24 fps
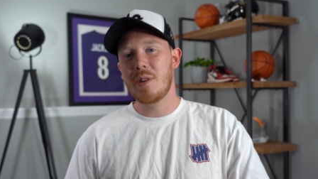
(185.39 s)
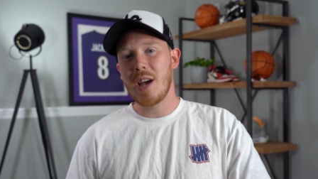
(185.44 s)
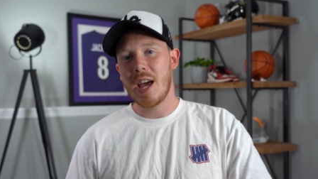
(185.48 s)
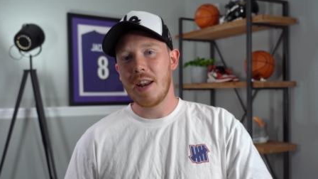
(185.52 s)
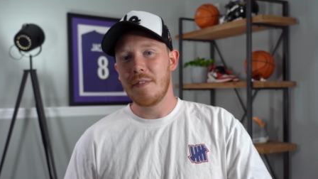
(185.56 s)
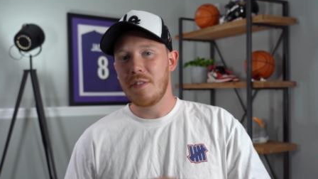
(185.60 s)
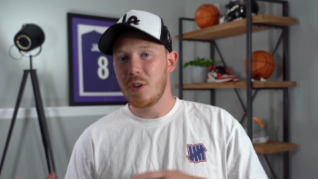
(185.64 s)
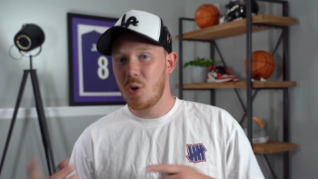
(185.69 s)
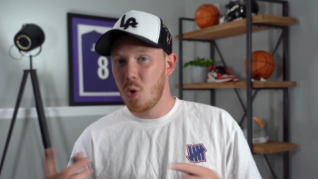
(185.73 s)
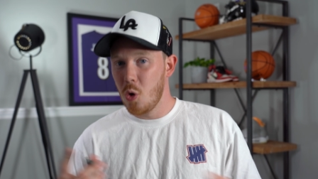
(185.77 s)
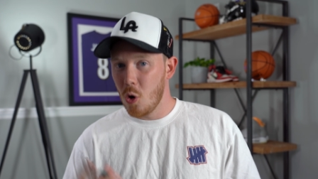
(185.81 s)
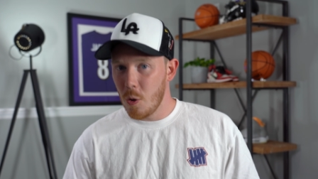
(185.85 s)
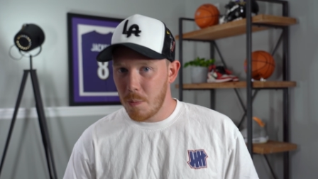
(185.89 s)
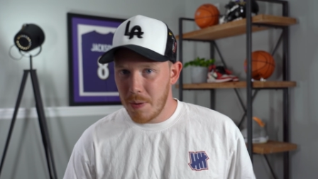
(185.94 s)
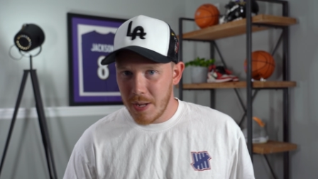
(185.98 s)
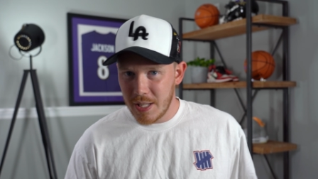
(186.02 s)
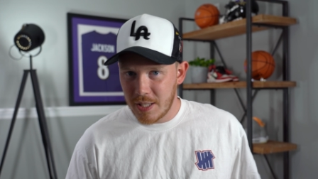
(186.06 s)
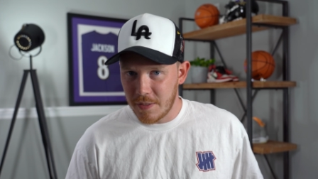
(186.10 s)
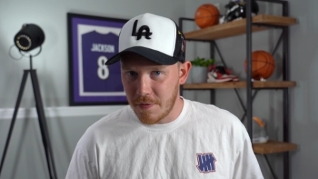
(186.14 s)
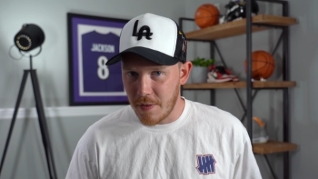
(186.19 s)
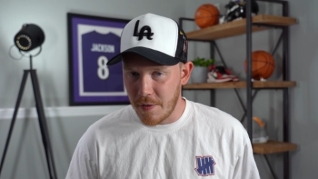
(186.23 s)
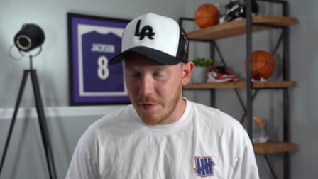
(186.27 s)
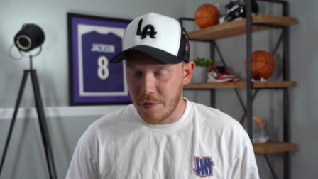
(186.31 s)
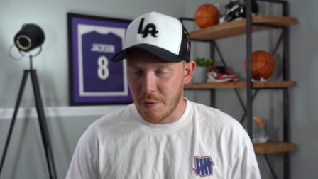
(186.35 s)
kind of a cool
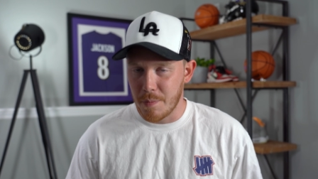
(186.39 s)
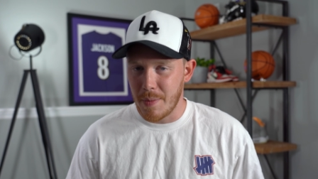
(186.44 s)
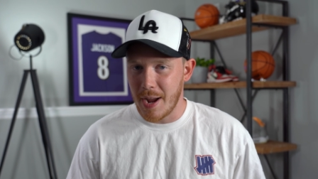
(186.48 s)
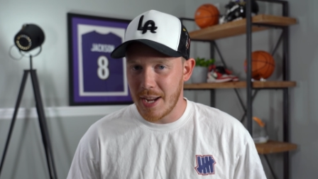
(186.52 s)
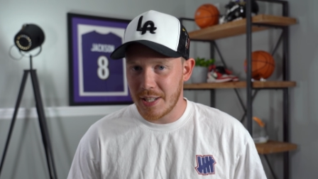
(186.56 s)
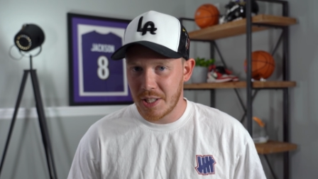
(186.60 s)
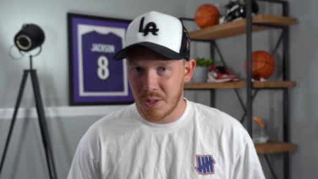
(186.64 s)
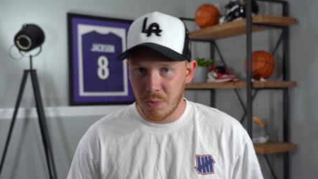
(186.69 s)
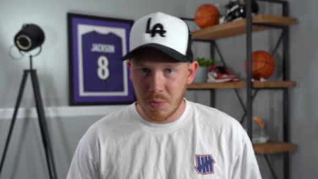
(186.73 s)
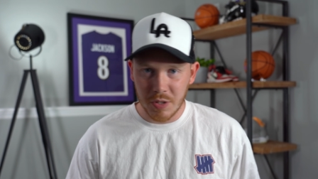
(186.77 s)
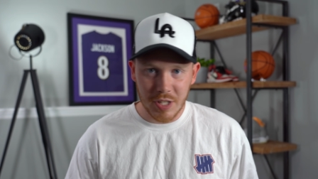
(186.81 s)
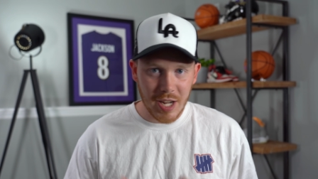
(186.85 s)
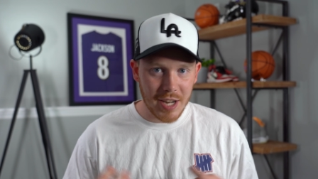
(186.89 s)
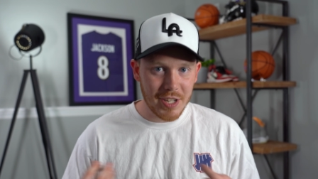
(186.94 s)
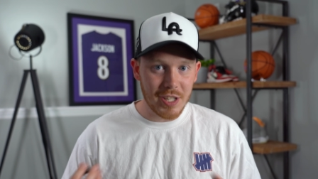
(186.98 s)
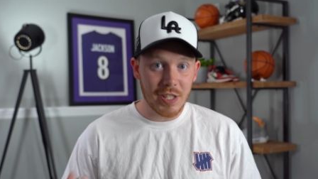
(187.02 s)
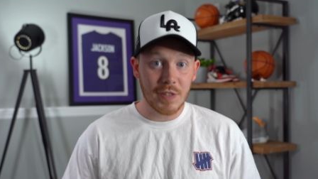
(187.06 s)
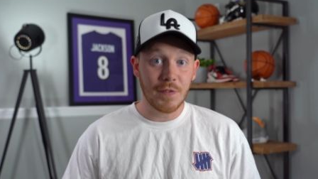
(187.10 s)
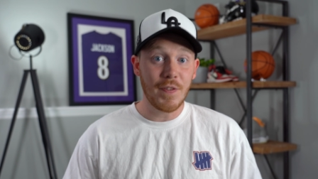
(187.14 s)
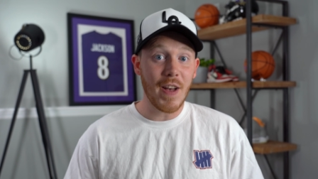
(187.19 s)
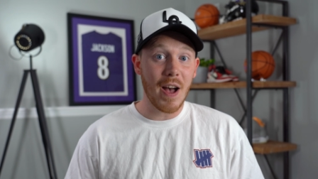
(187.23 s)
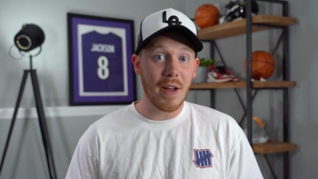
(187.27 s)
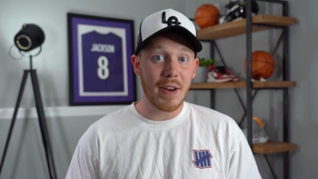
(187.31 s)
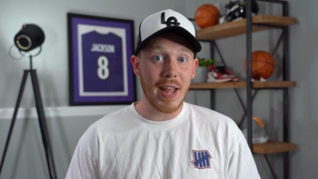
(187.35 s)
piece of information which I
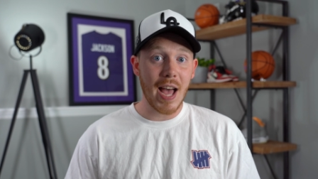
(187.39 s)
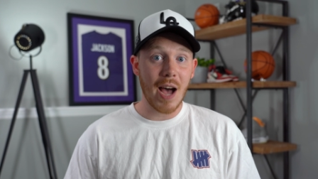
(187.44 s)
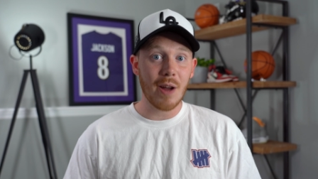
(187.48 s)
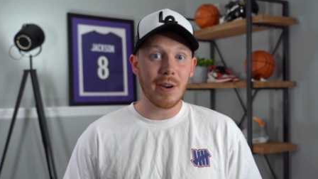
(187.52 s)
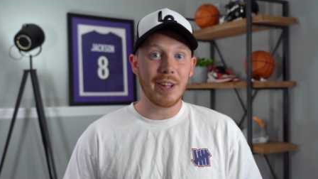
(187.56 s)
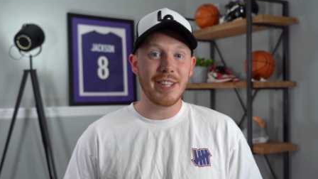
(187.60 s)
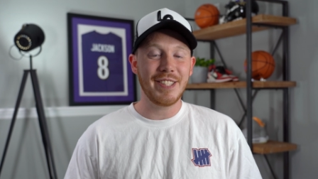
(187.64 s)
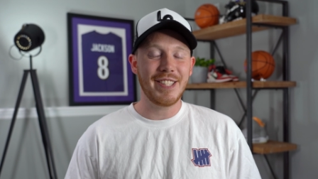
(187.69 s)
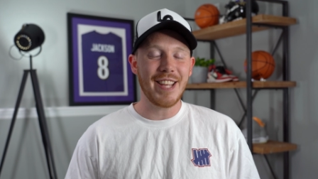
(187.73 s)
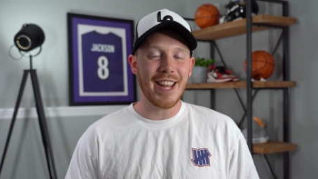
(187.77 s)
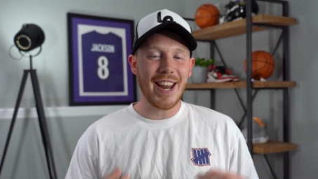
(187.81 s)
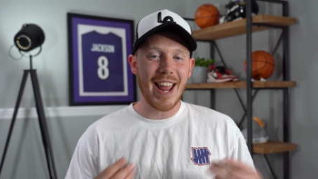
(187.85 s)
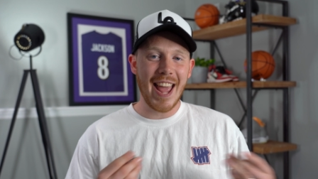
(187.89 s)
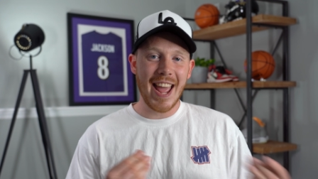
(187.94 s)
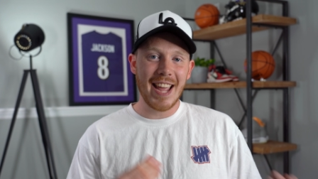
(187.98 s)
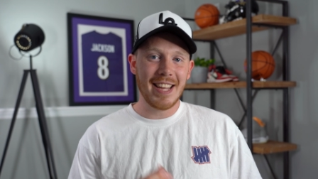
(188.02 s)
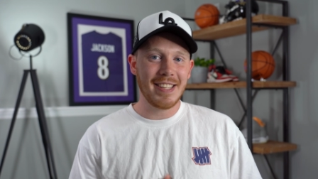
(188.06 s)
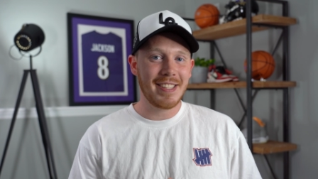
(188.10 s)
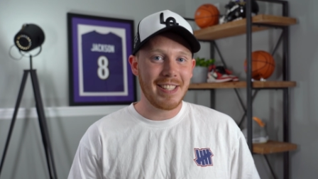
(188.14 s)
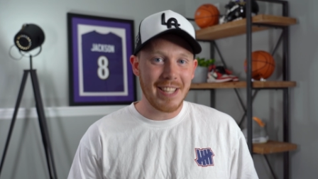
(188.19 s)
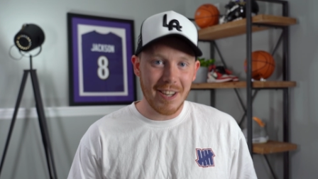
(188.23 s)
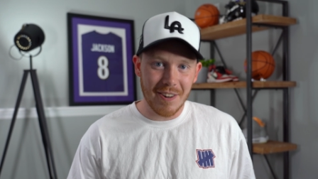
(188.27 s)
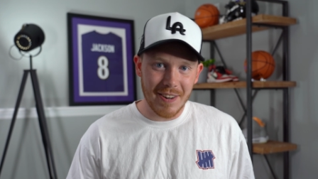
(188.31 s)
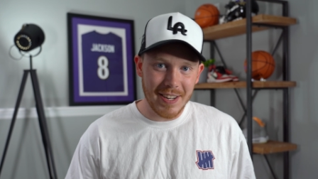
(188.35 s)
just found out is that A
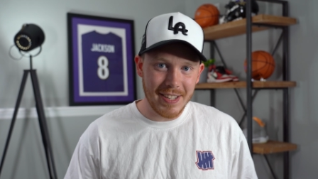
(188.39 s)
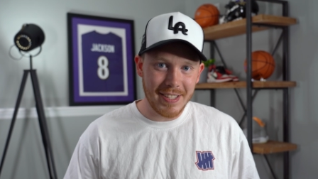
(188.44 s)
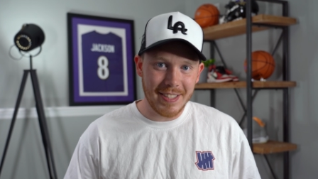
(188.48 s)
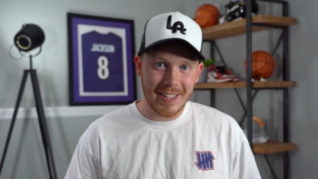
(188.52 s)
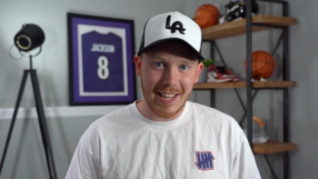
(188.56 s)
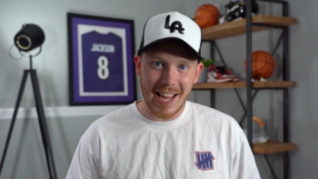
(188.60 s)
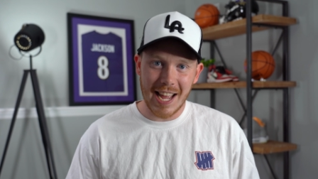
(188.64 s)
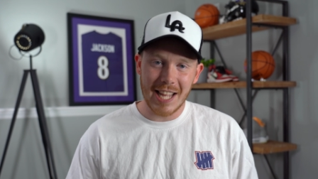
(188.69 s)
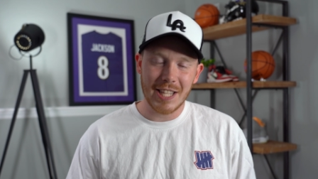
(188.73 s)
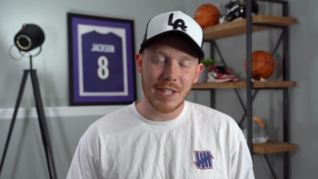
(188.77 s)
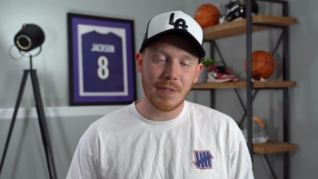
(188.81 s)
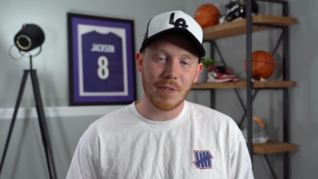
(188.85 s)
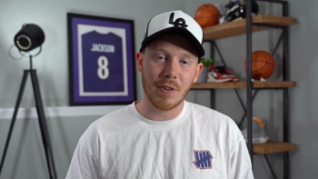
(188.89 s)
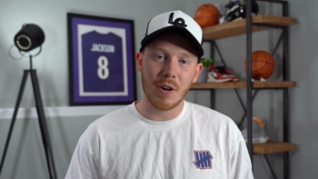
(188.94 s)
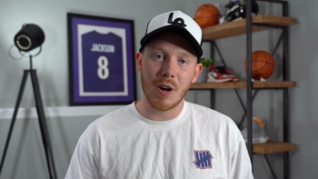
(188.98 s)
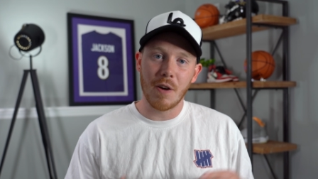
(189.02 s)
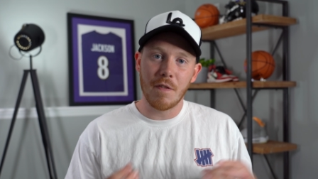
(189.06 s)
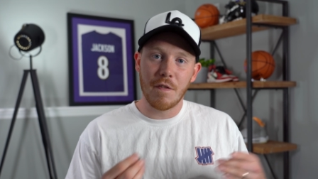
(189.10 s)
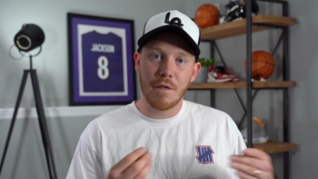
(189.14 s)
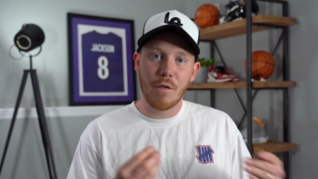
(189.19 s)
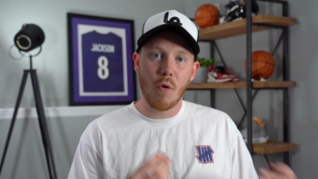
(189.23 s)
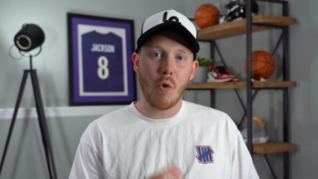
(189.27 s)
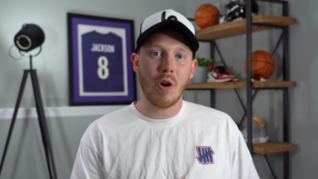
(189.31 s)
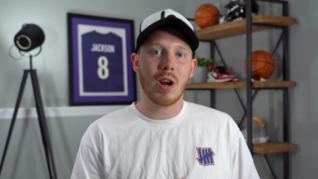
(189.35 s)
series stands for
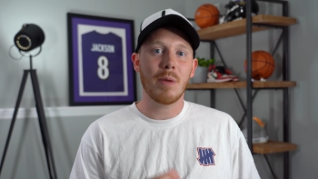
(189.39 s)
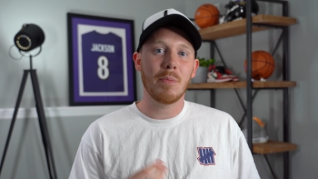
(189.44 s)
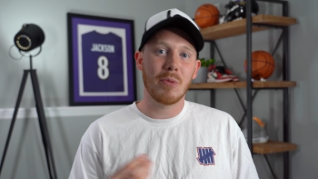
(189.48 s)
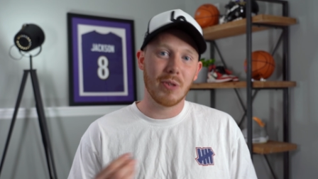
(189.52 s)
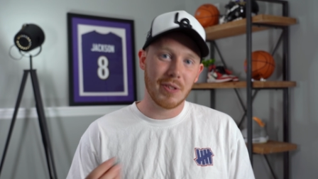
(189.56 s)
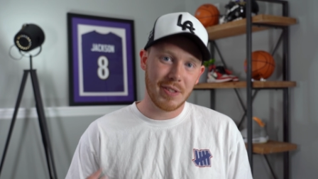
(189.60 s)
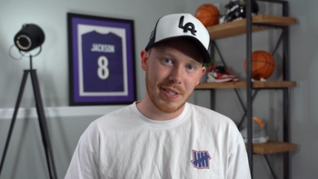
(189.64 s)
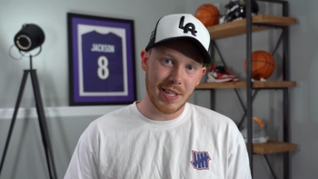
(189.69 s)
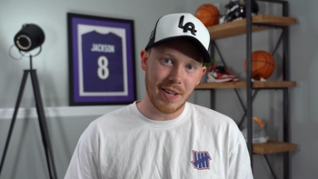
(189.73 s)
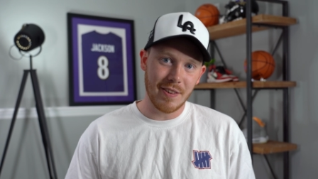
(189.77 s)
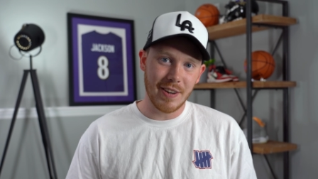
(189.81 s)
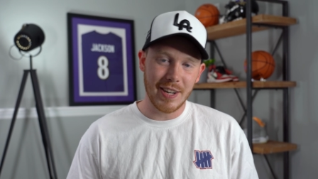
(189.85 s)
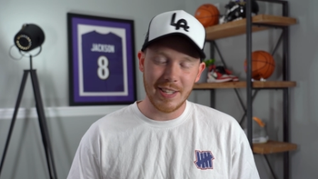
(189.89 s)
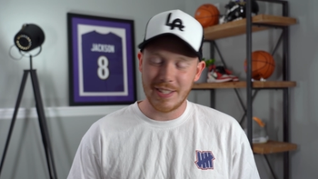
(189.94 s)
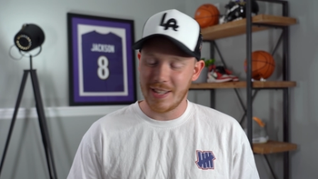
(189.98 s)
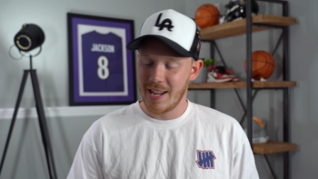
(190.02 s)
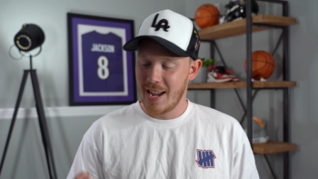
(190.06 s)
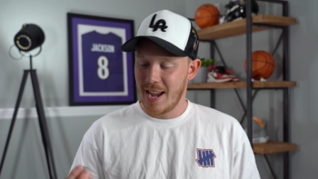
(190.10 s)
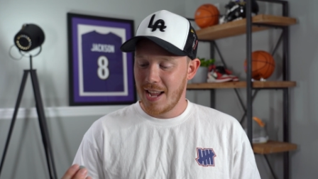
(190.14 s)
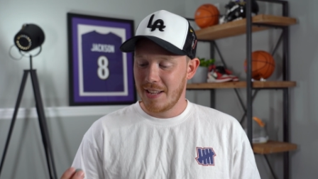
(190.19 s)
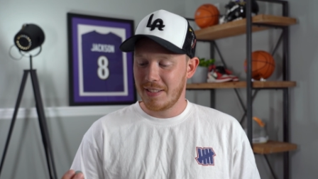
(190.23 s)
affordable series.